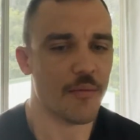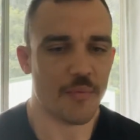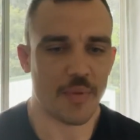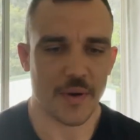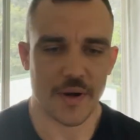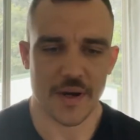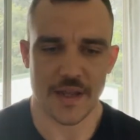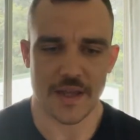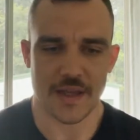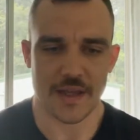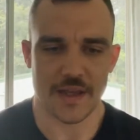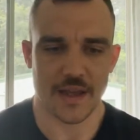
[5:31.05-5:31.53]

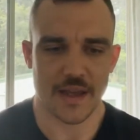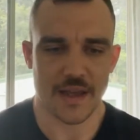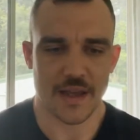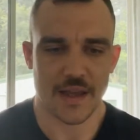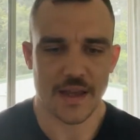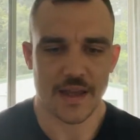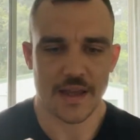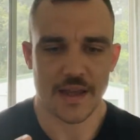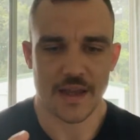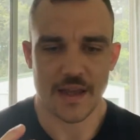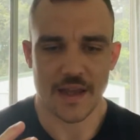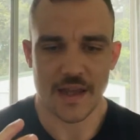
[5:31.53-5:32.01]
but
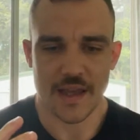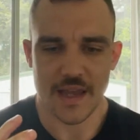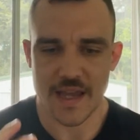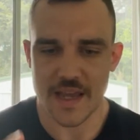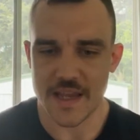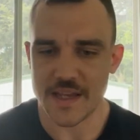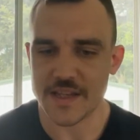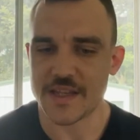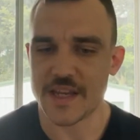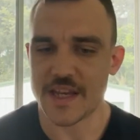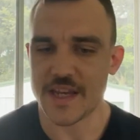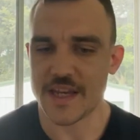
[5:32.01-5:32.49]

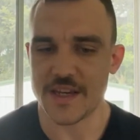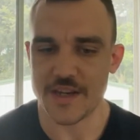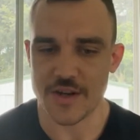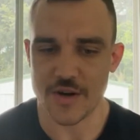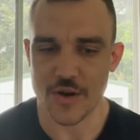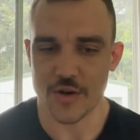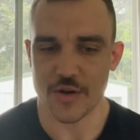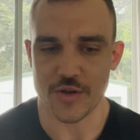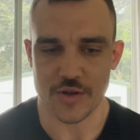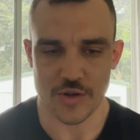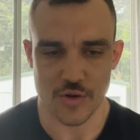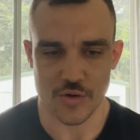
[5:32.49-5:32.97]
is he
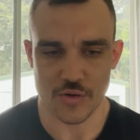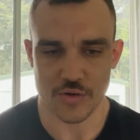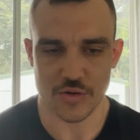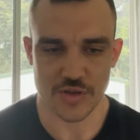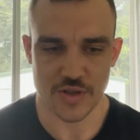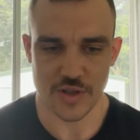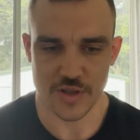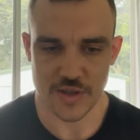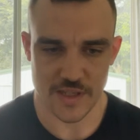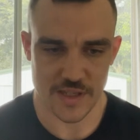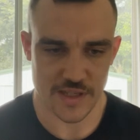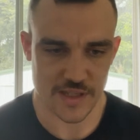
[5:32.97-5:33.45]
not
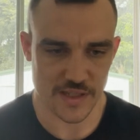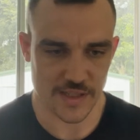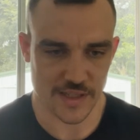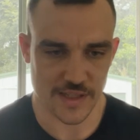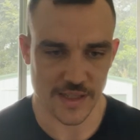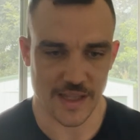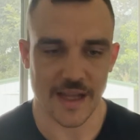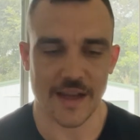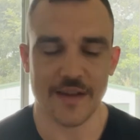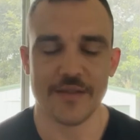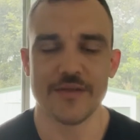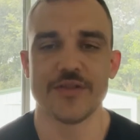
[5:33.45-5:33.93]
used to these
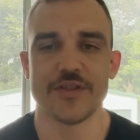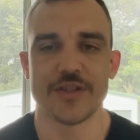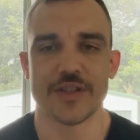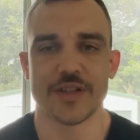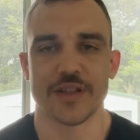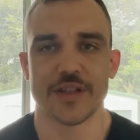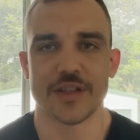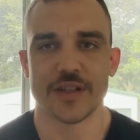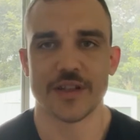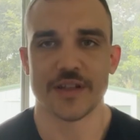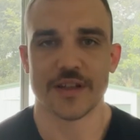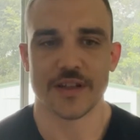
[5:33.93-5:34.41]

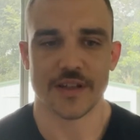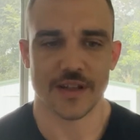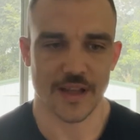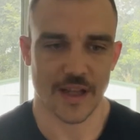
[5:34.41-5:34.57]
gloves?